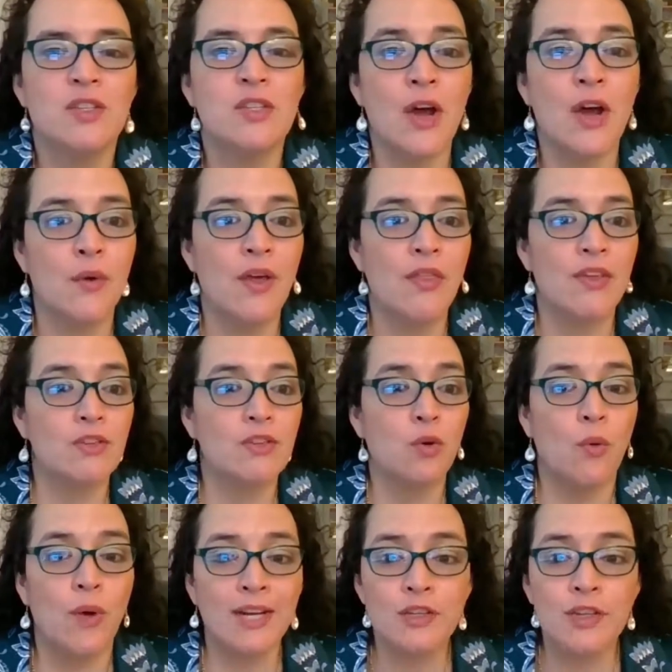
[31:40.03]
so there's a
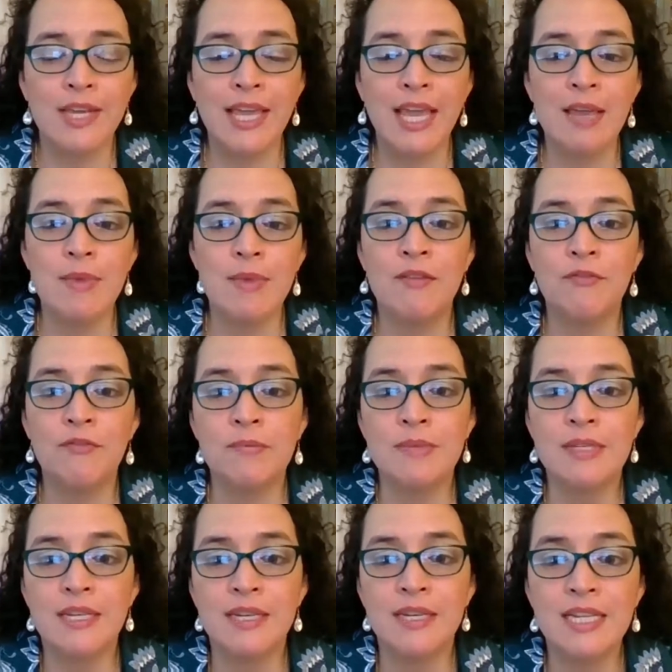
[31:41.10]
question that came in
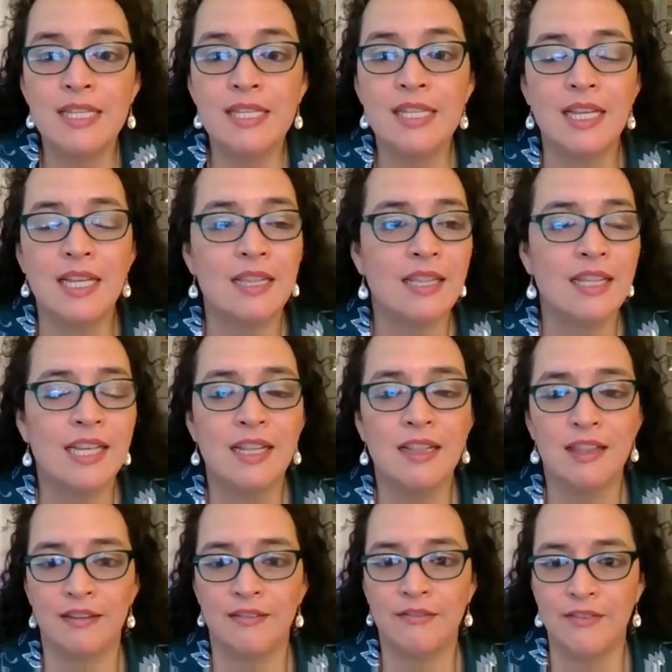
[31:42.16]
from Denise
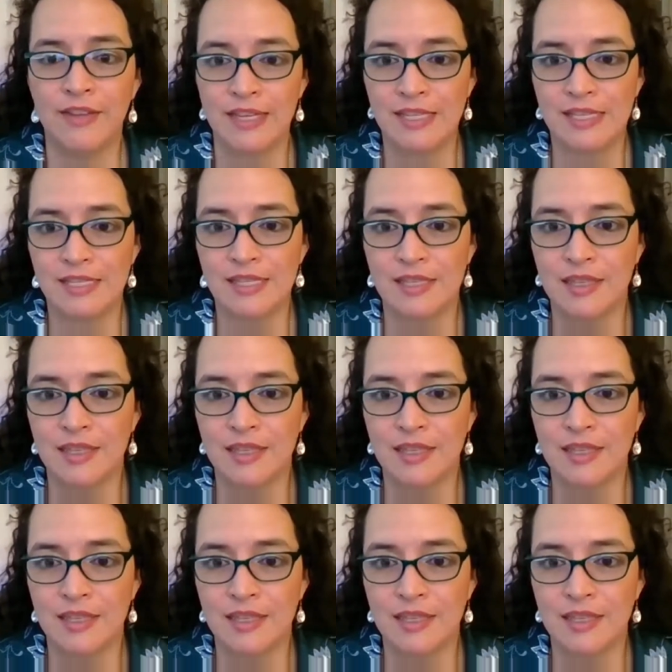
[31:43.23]
Lilvis.